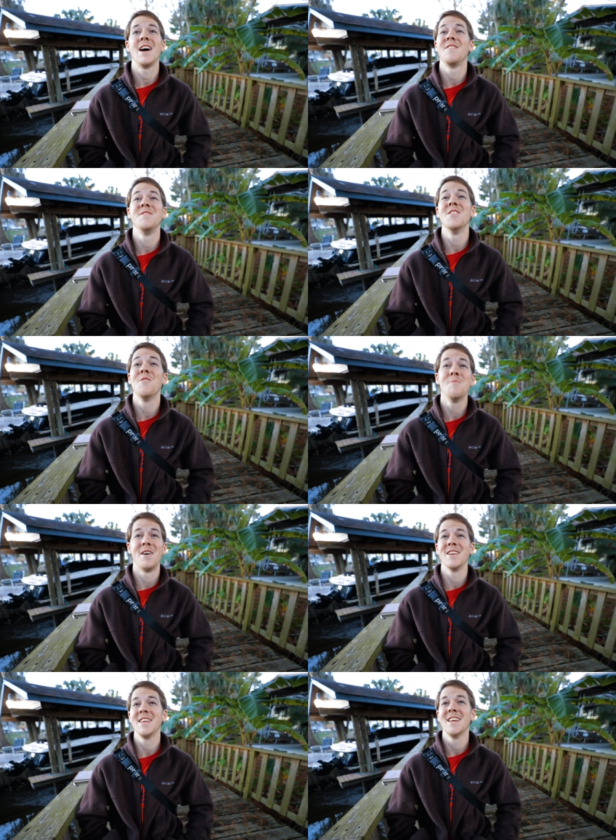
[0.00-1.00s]
I have no
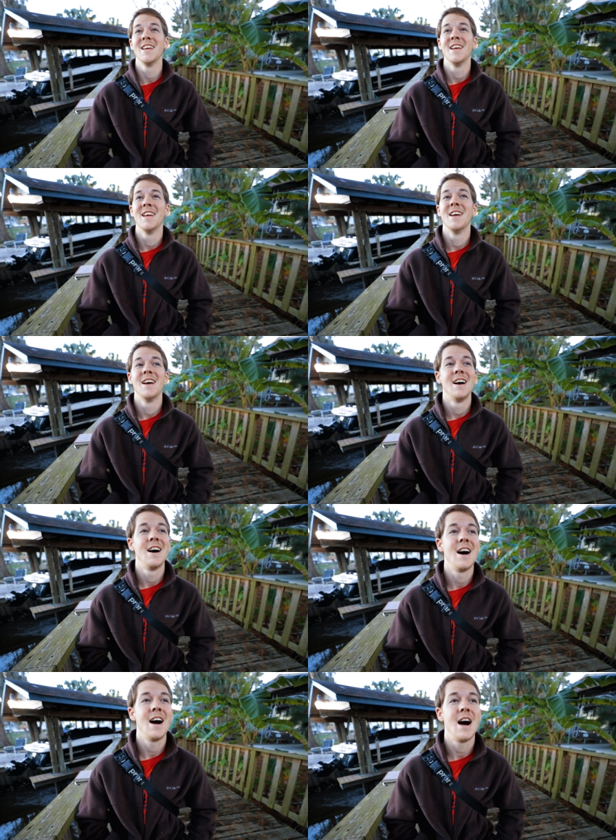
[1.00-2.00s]
money. Yeah.
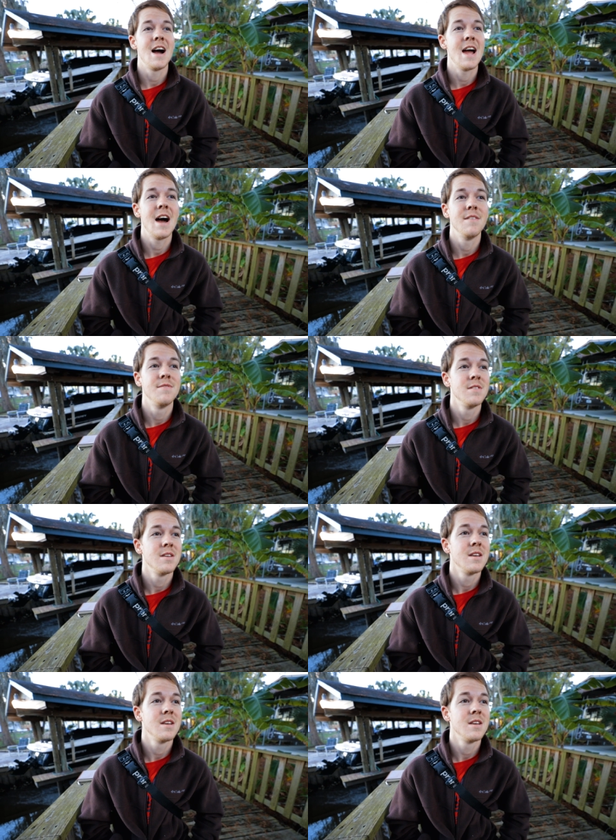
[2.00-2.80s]
I have